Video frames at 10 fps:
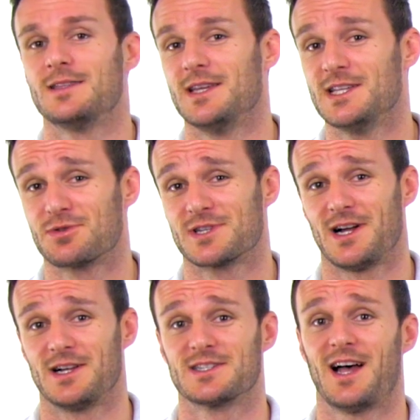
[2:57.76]
These
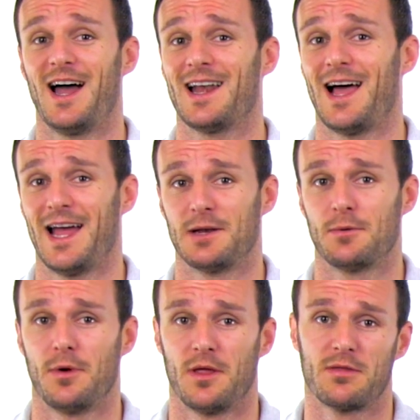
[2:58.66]
results are in line
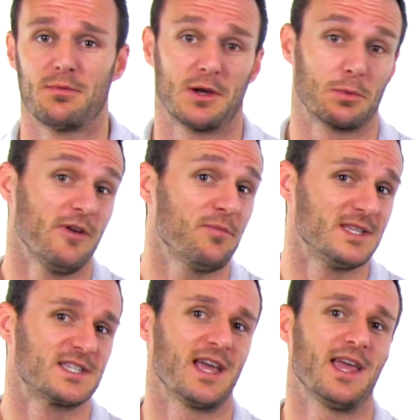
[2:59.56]
with what we've been
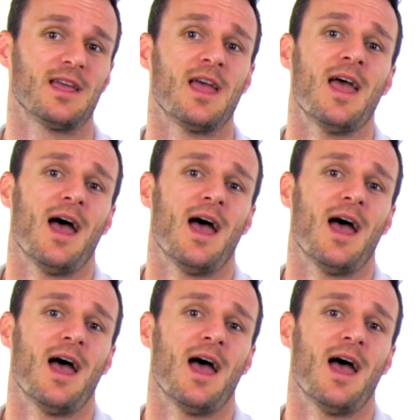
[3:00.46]
saying